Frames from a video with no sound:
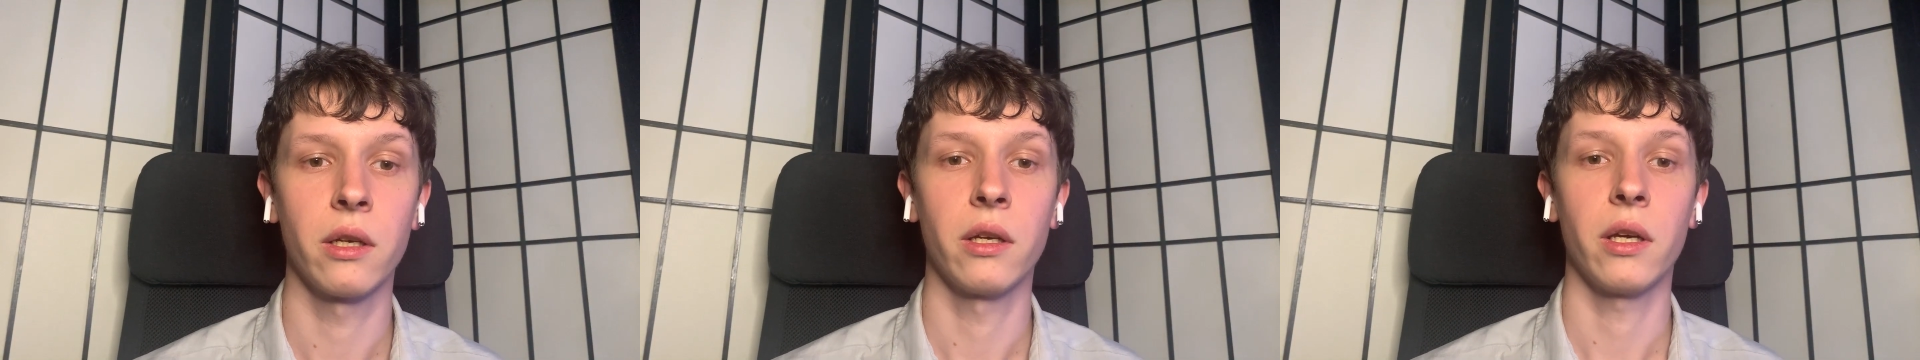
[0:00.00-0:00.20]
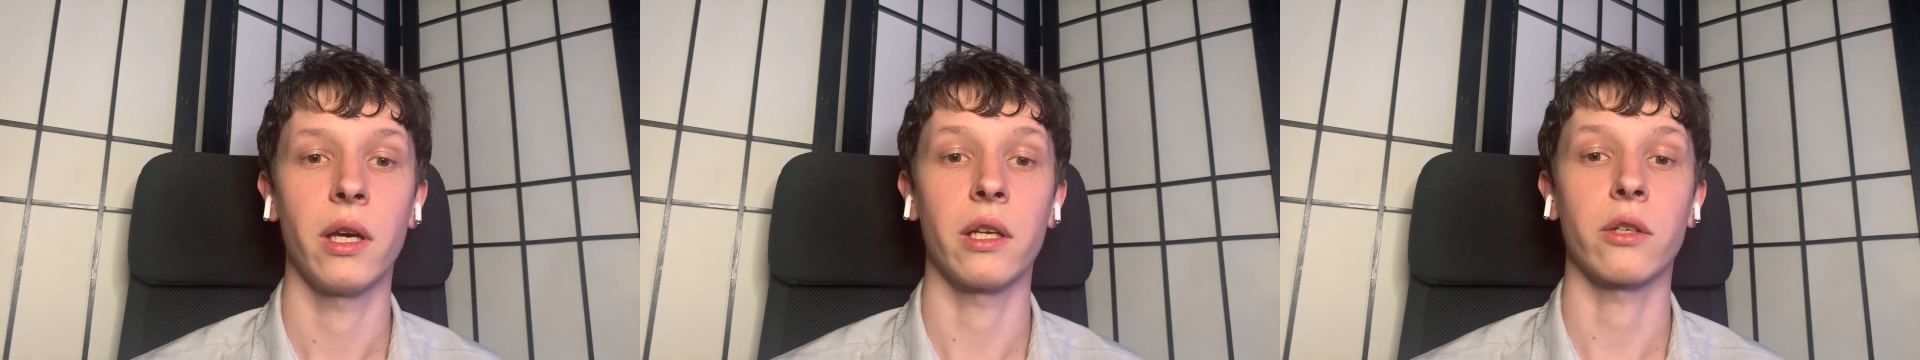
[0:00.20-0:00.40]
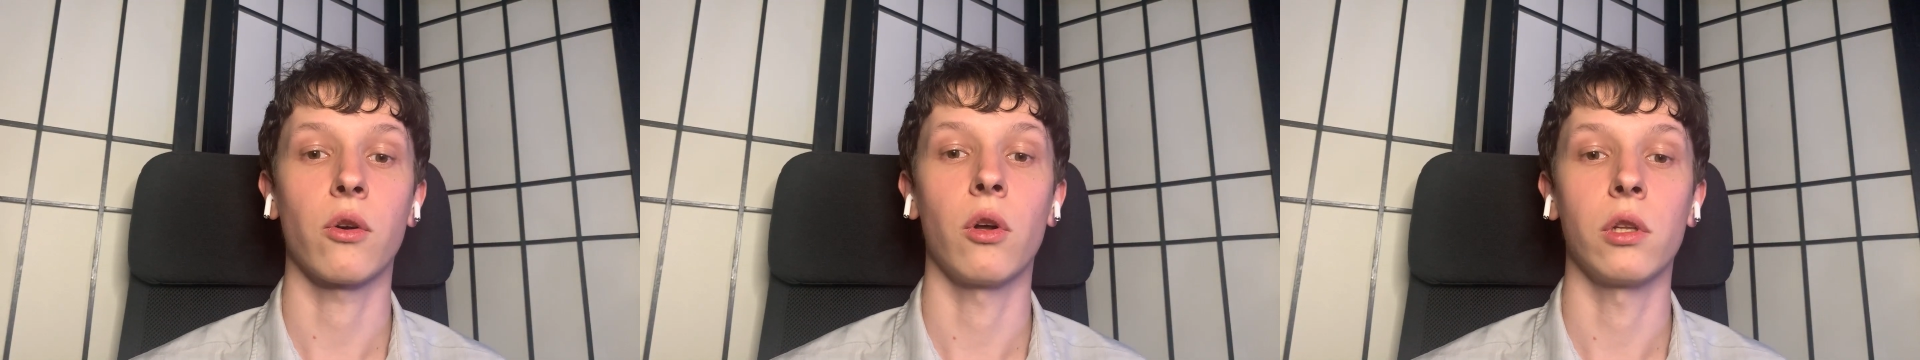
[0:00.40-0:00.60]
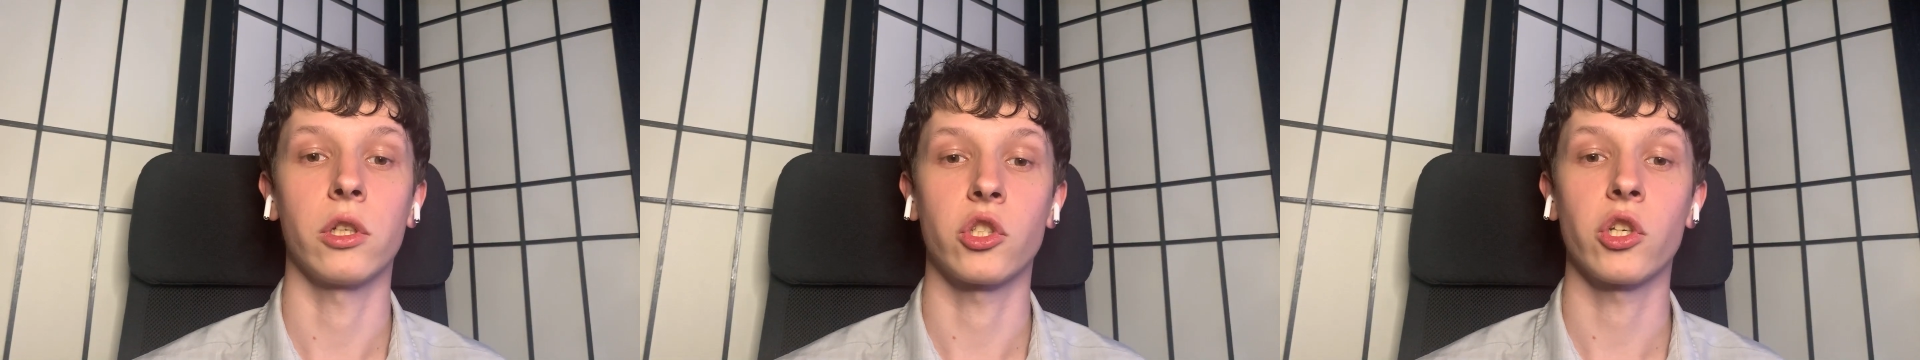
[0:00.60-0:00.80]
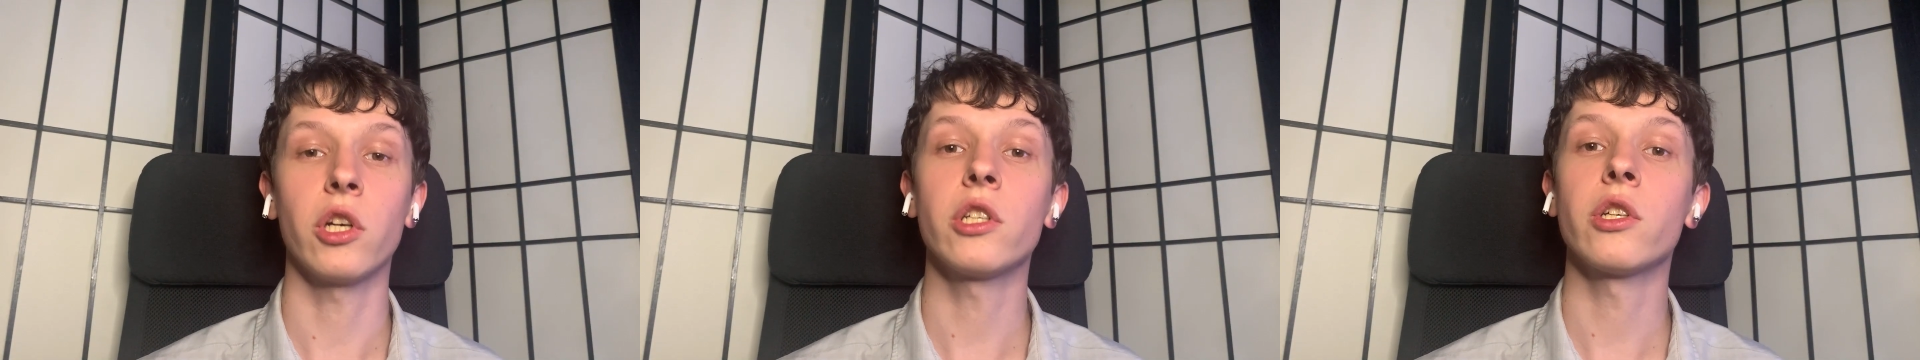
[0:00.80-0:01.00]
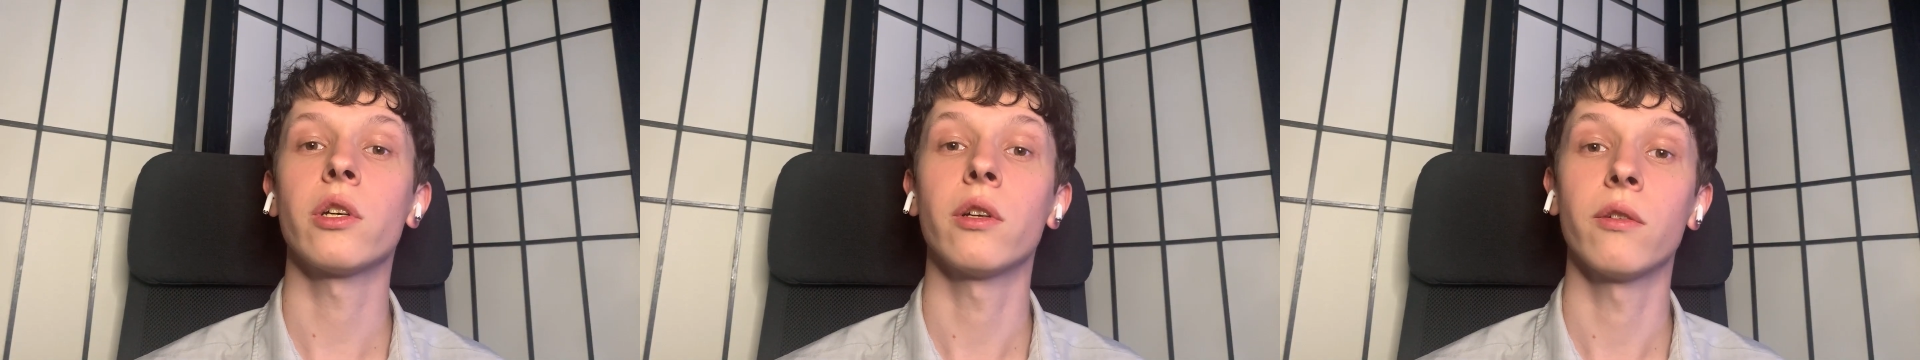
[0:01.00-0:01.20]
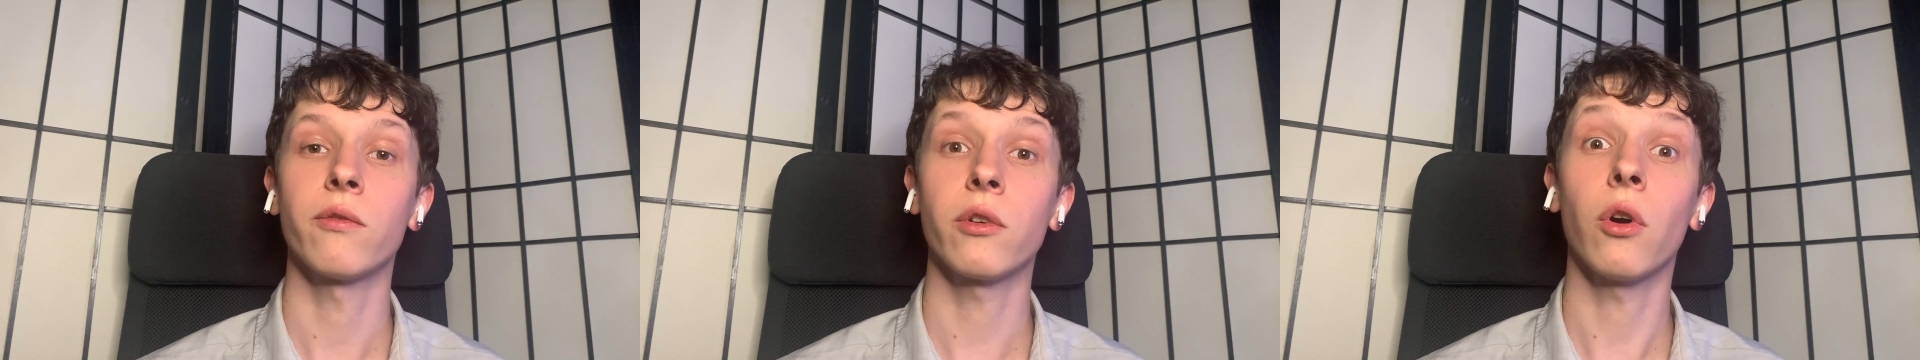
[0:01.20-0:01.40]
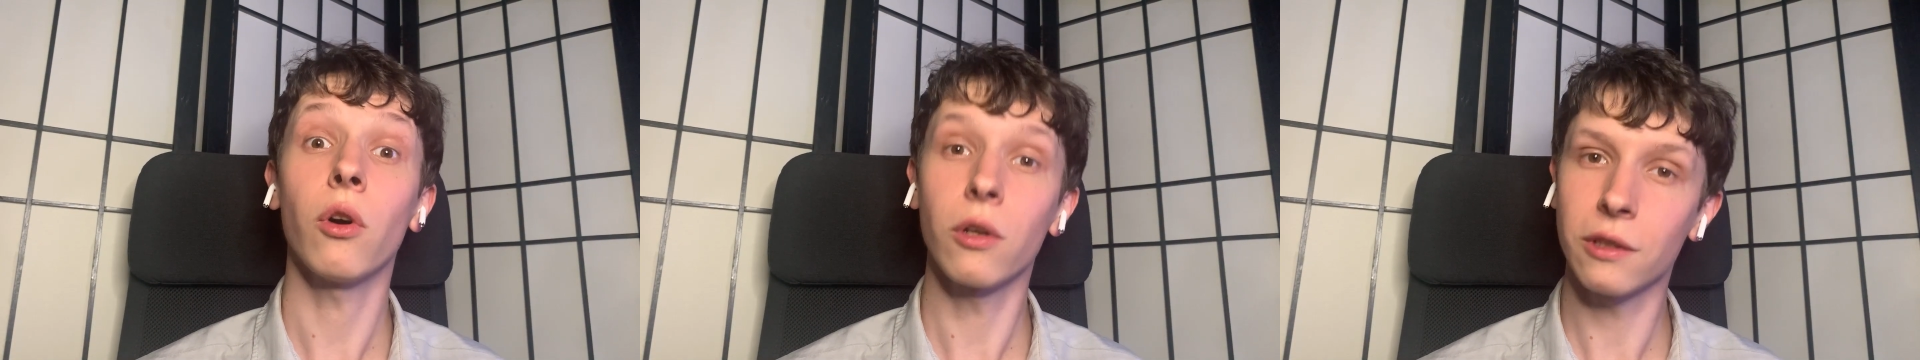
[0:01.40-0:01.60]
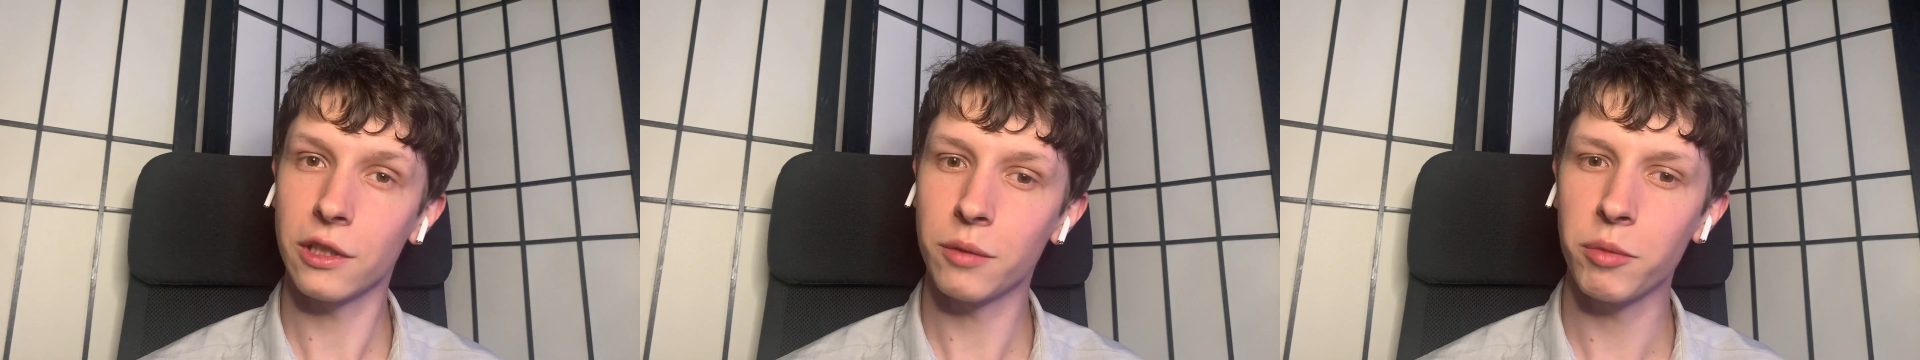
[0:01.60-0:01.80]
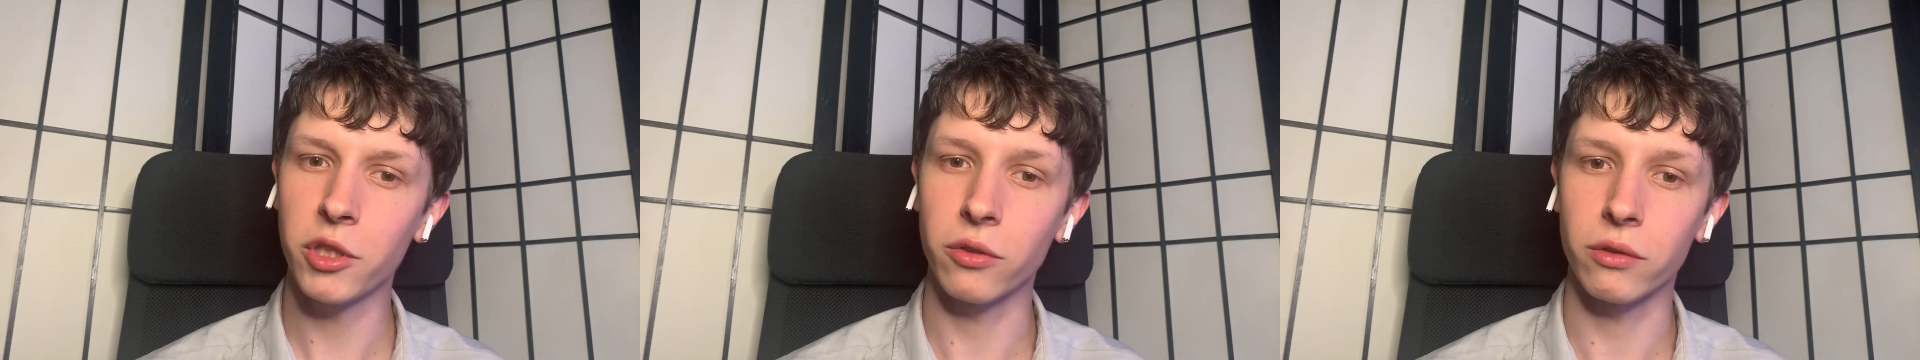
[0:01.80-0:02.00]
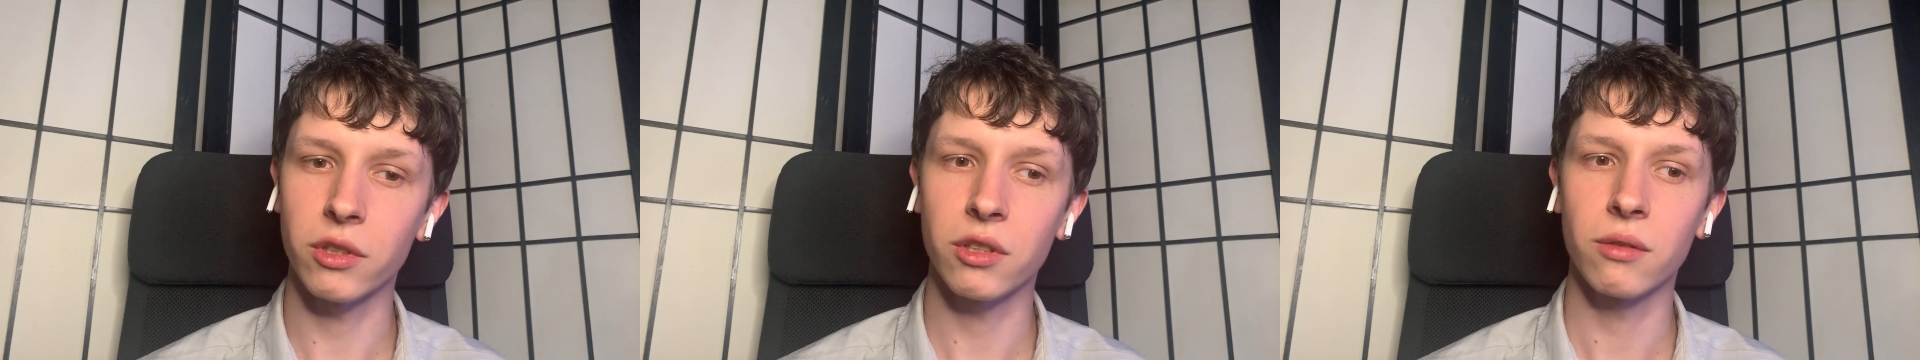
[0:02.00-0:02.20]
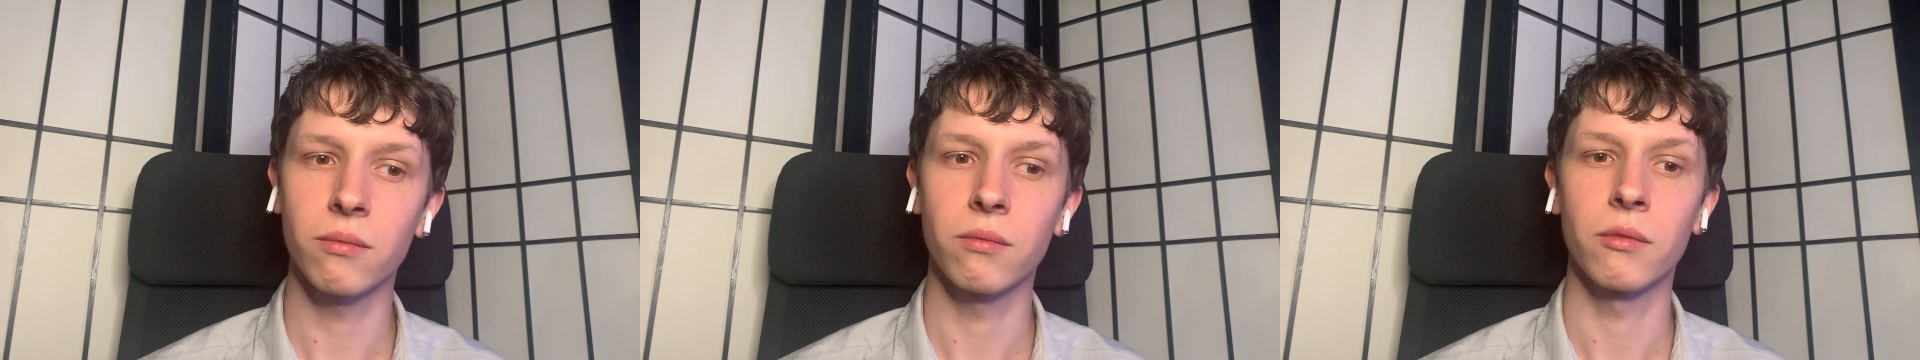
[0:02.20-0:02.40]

And call a judge for all disputes.